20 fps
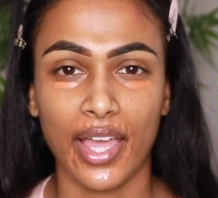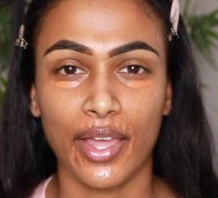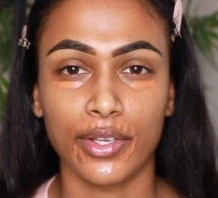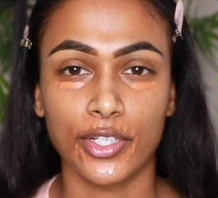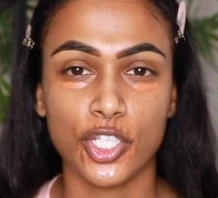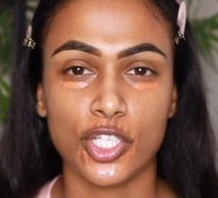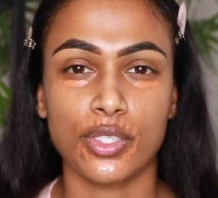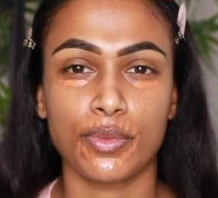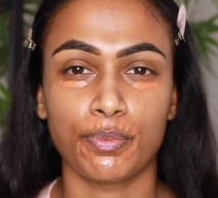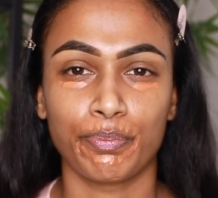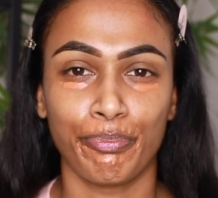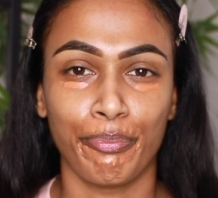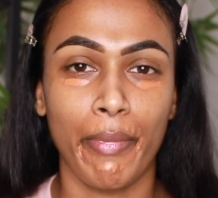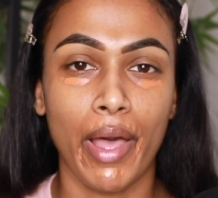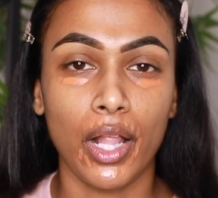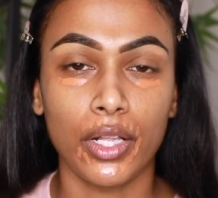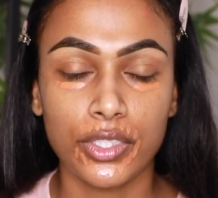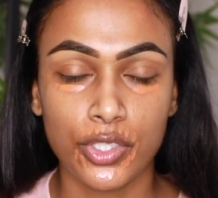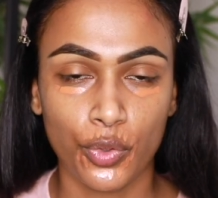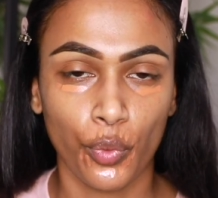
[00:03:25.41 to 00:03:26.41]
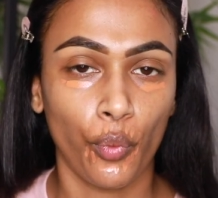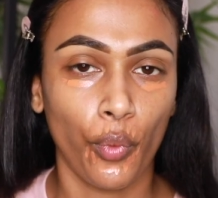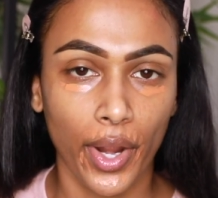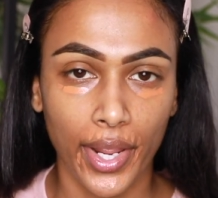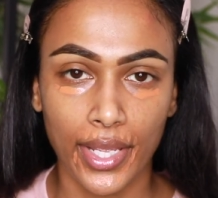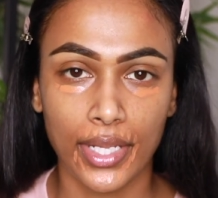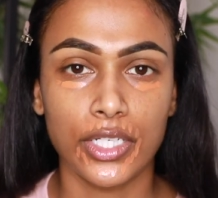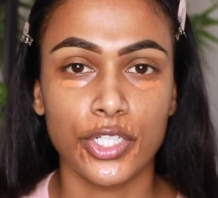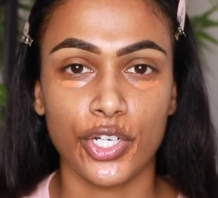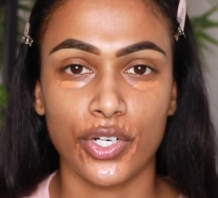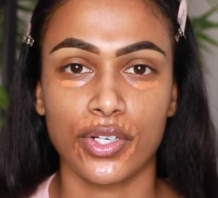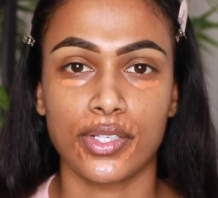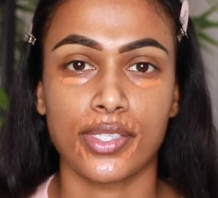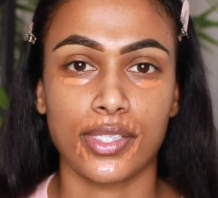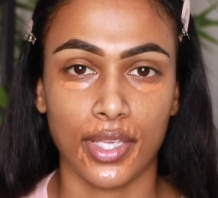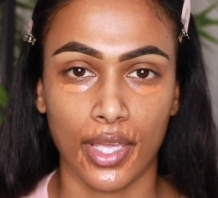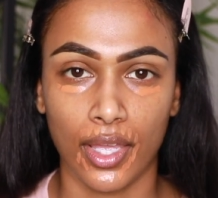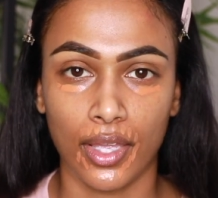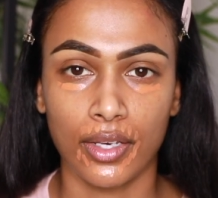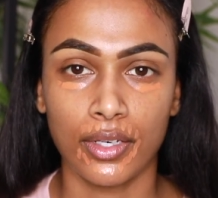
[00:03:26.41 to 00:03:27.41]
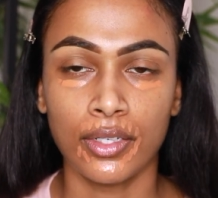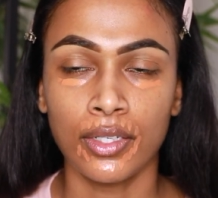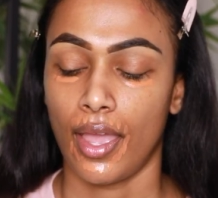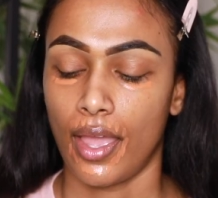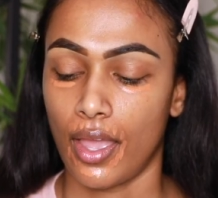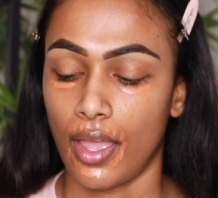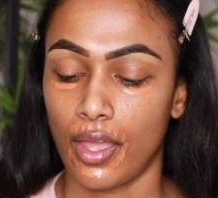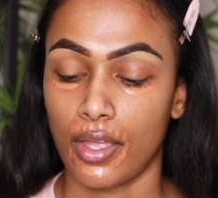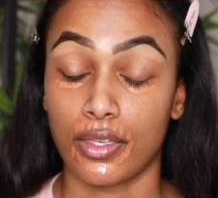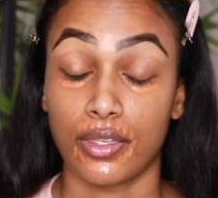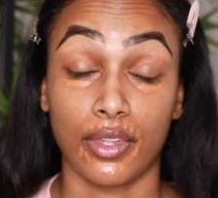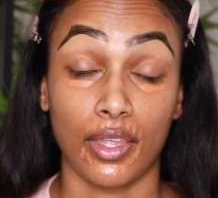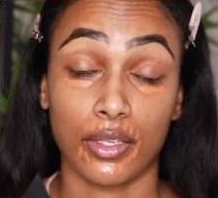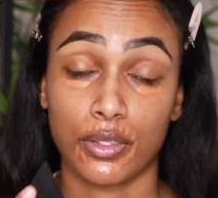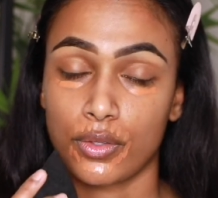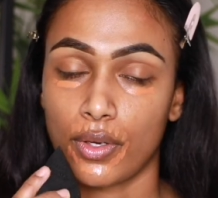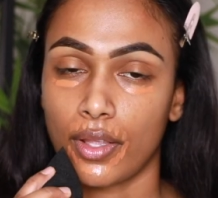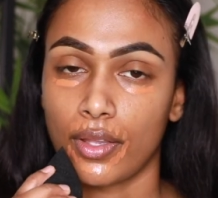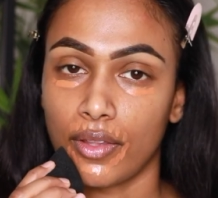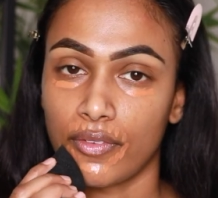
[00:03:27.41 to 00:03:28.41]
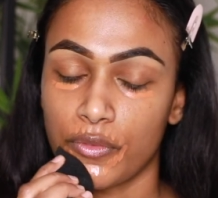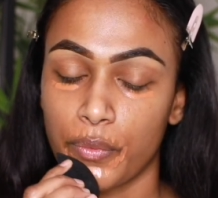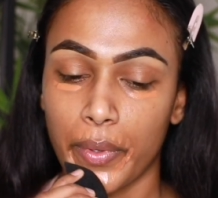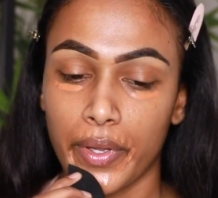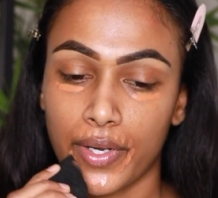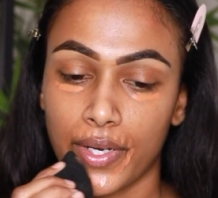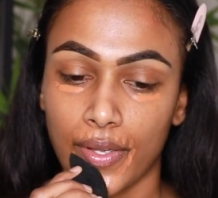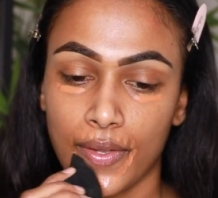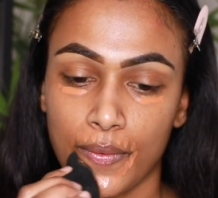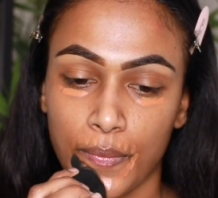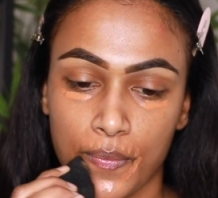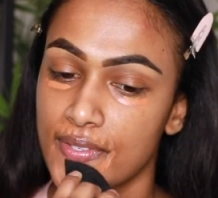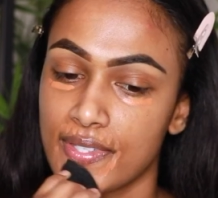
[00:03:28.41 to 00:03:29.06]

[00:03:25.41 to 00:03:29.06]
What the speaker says: It just melts right into your skin, and that's what I love about it.